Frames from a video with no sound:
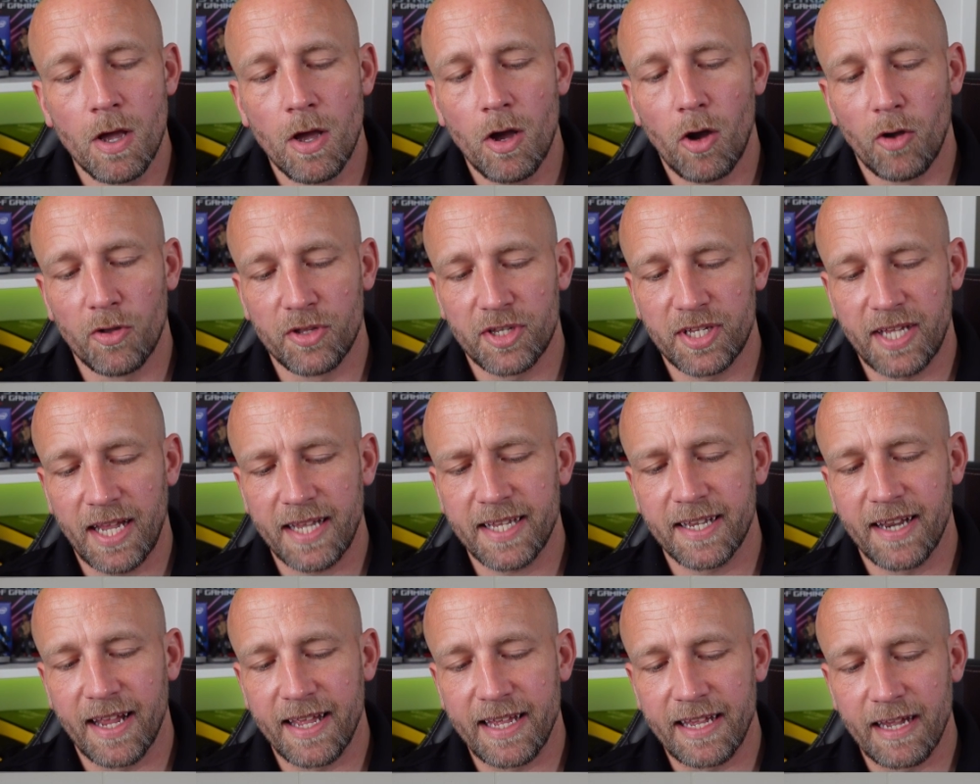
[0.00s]
On
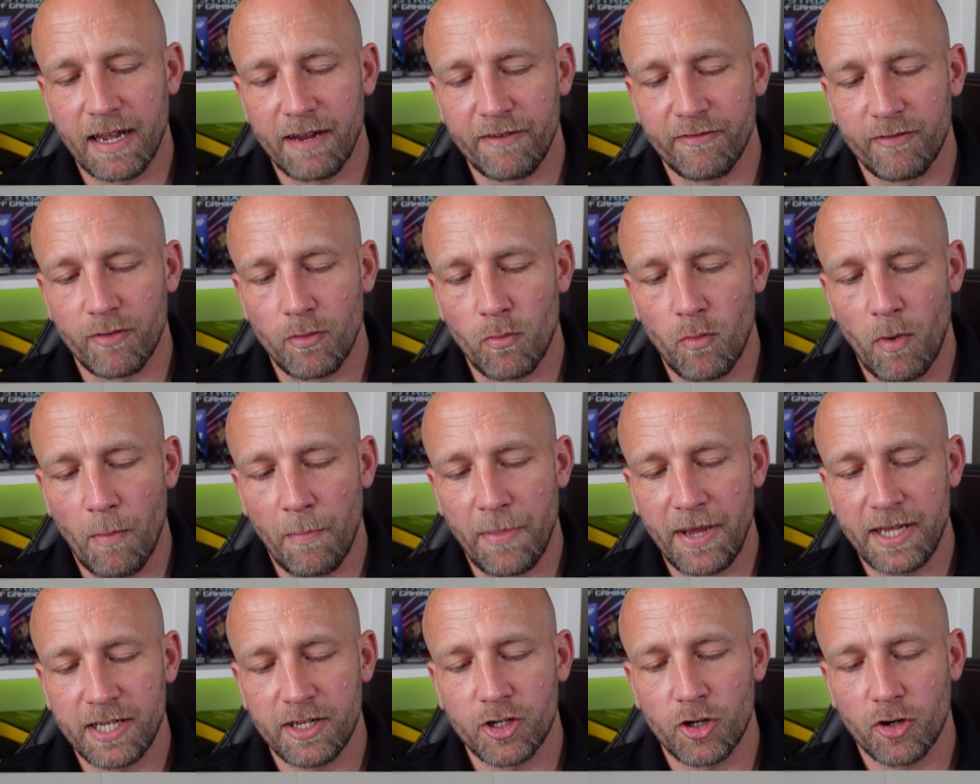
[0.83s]
Saturday he ate through 1
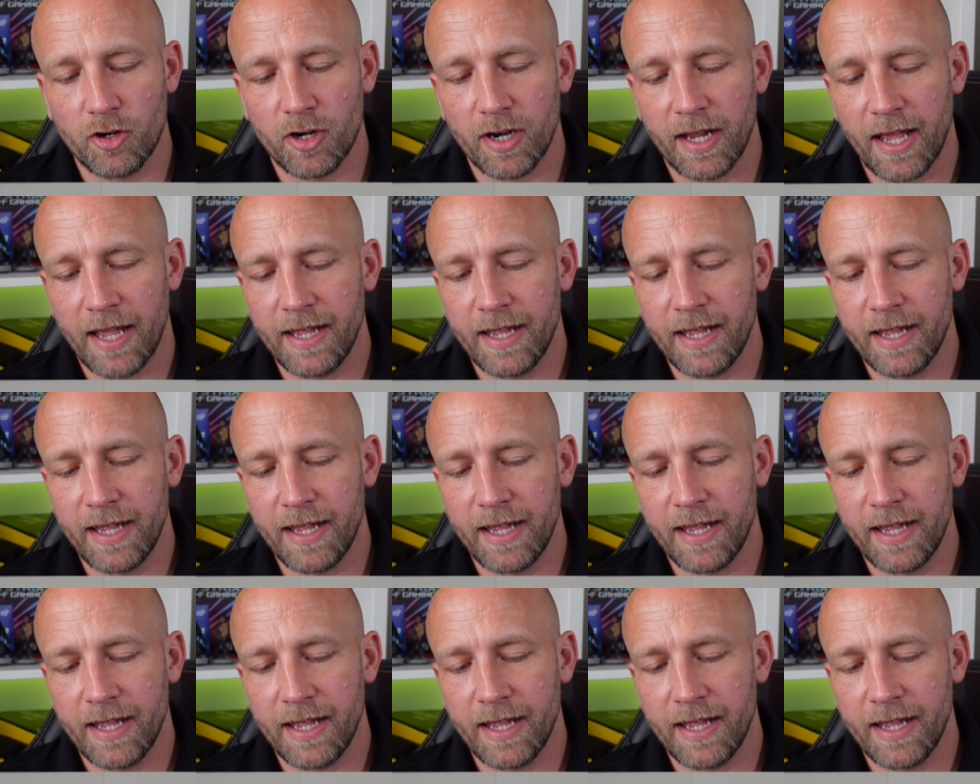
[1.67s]
piece of chocolate